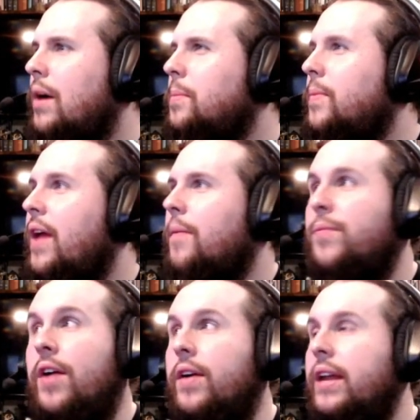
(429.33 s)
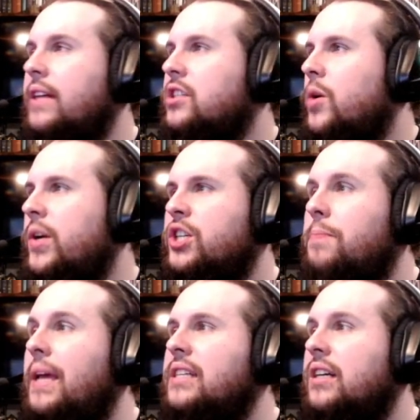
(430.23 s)
There it is. So it's just
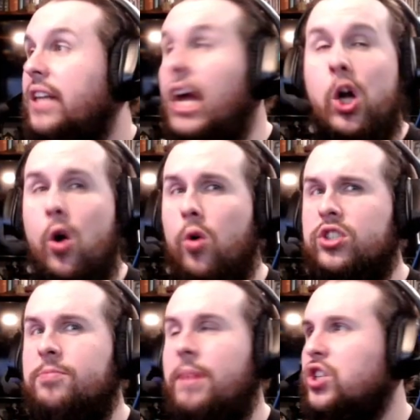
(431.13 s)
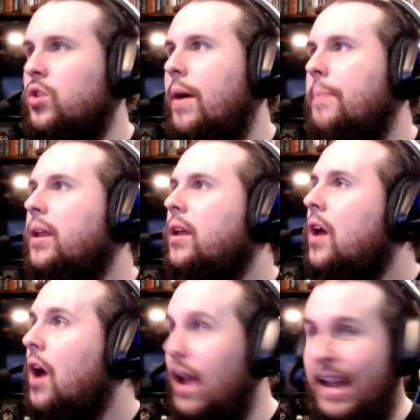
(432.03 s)
basically a gold special weapon.
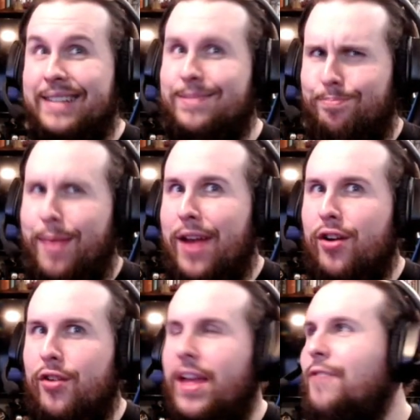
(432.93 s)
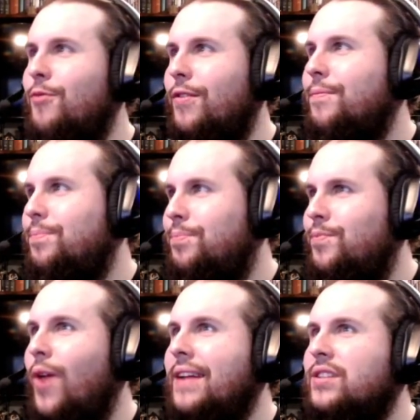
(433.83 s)
It's better than,
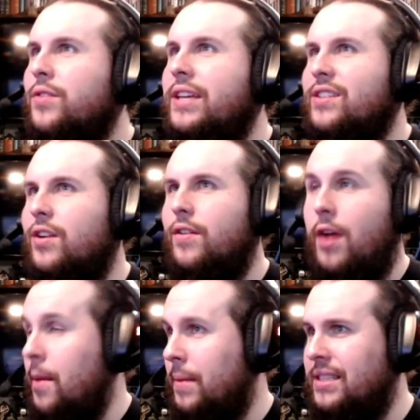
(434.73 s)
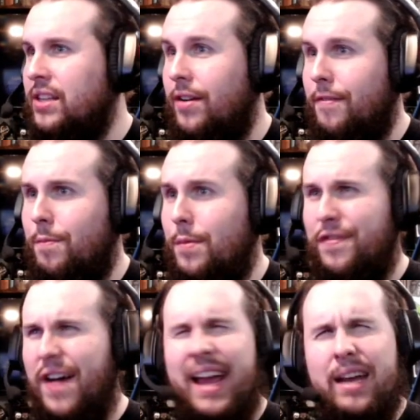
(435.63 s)
right? So these are considered a
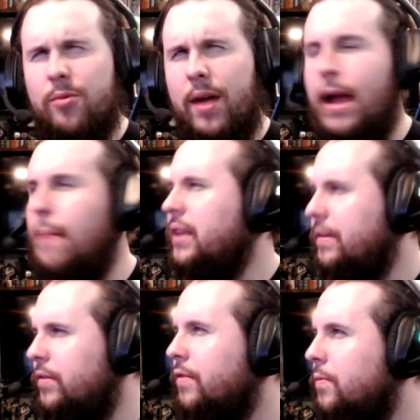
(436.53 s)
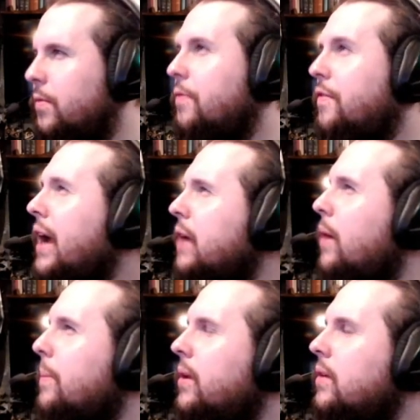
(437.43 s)
fine, right? I believe they're a fine
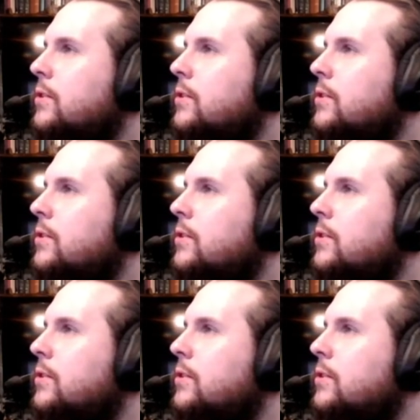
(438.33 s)
weapon.